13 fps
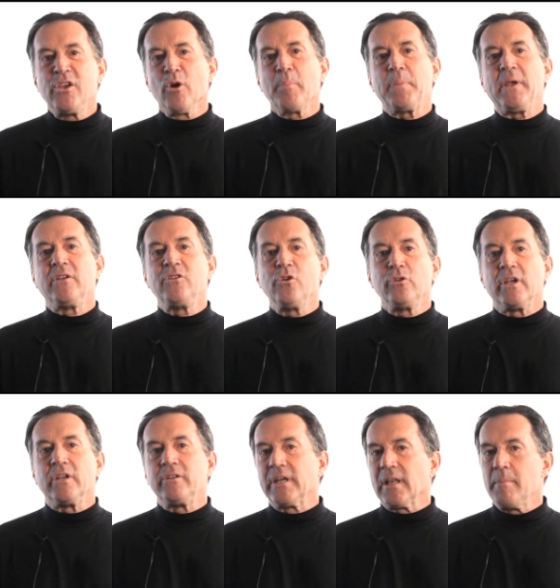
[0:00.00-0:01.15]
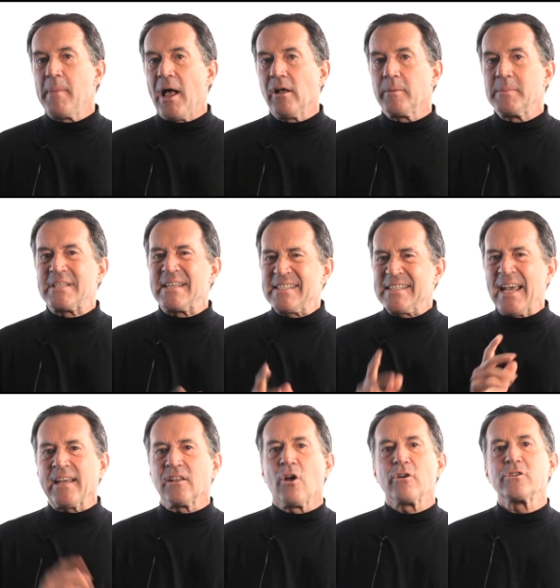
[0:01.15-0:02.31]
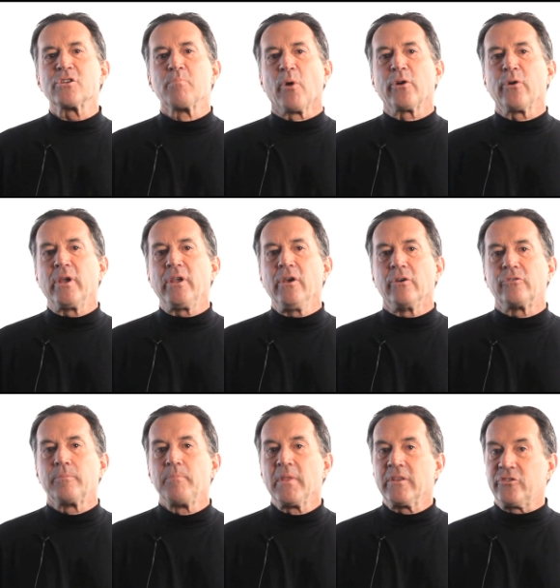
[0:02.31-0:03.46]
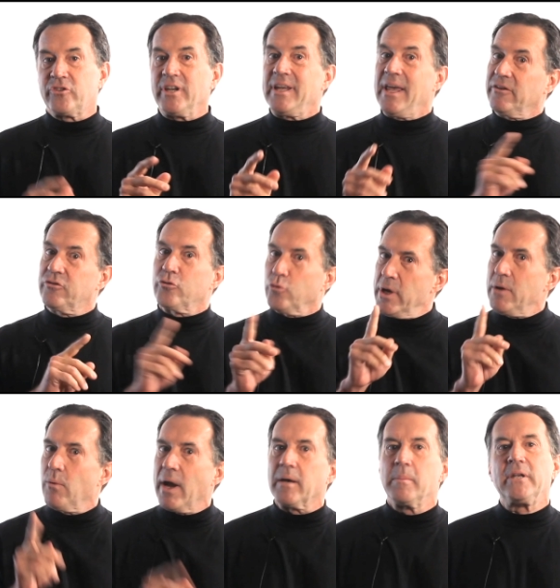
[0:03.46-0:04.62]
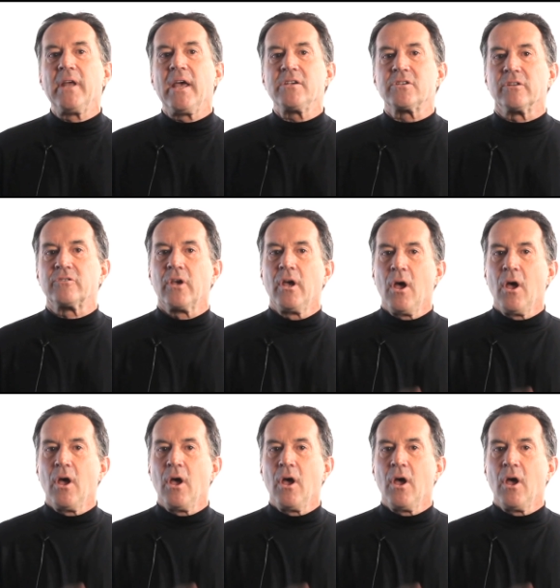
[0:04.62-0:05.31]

European Union, dental amalgam is the second largest mercury use. The study has three recommendations.